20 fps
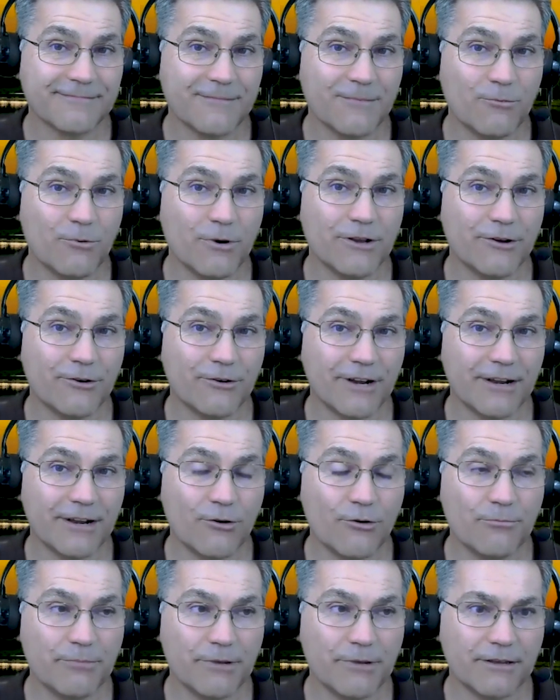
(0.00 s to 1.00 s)
when you're at
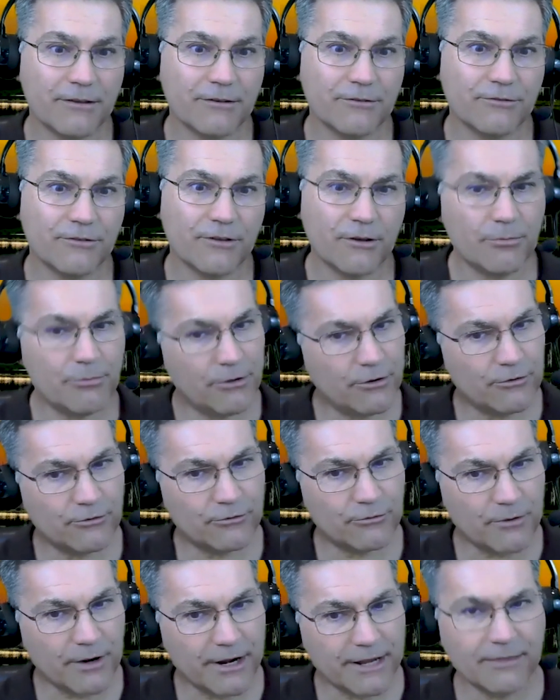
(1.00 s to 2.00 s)
home because the
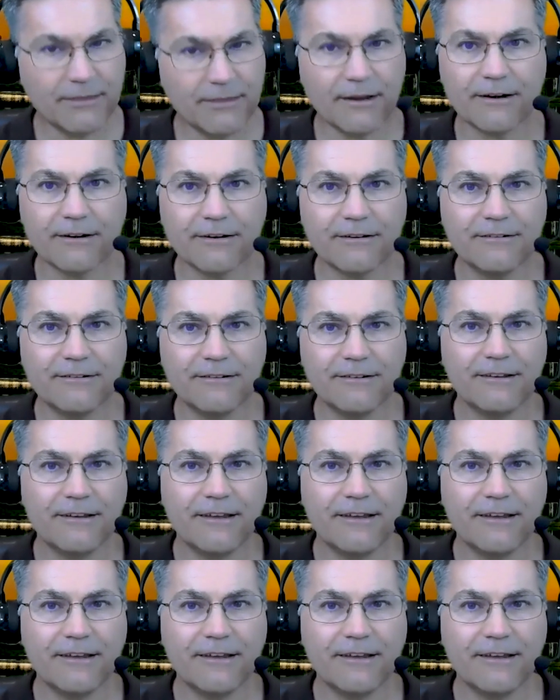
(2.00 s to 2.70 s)
computer's right there.